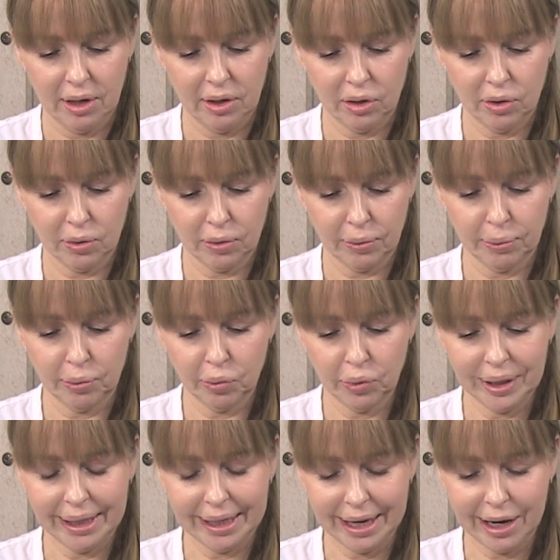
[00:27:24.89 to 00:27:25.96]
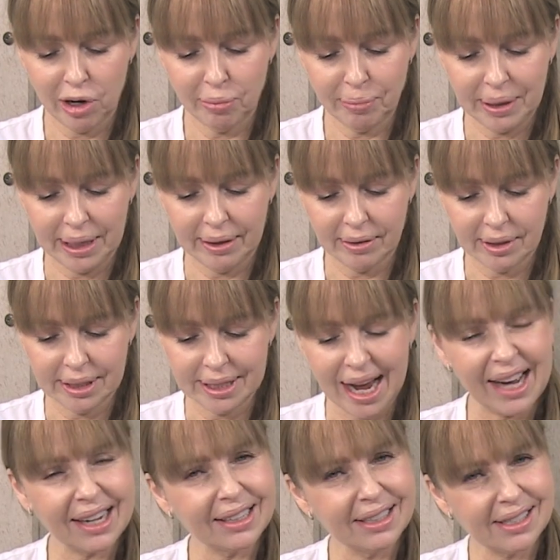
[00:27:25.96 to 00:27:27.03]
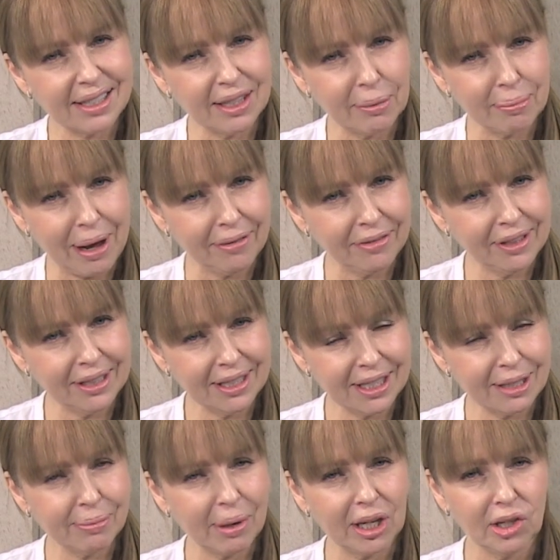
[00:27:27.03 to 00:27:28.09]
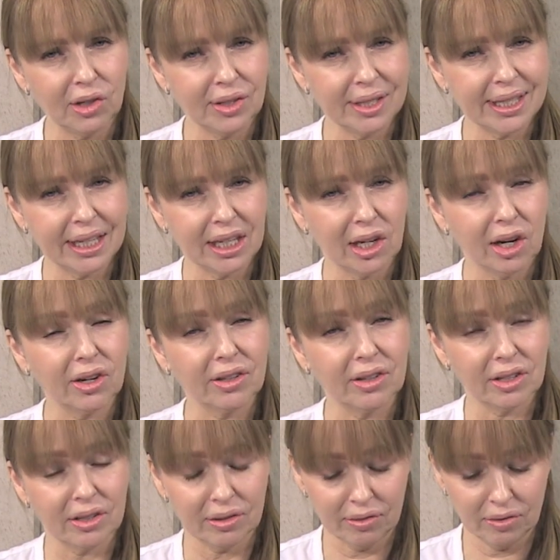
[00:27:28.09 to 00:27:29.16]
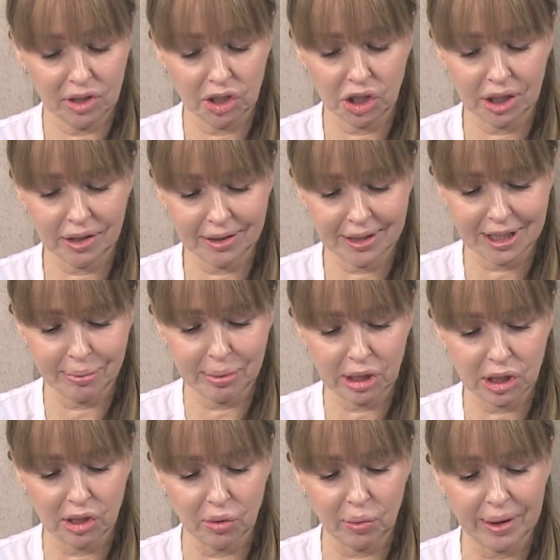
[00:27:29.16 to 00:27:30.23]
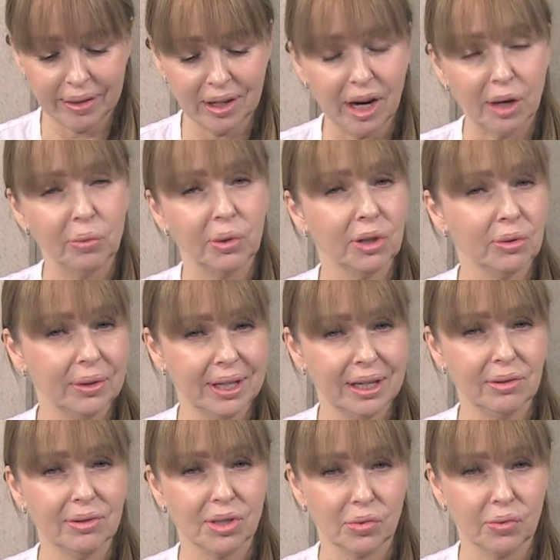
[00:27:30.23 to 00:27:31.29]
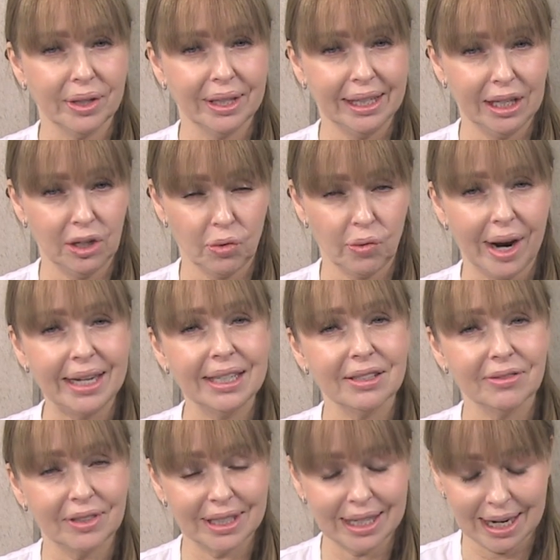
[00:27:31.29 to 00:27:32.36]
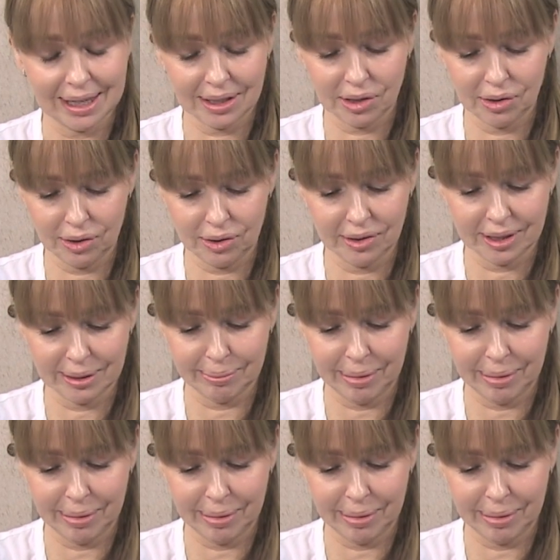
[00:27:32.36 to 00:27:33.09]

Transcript: You're really helping the darkness and the puffiness by using a lot of the gels, especially the one that I work with here is really great for dark circles and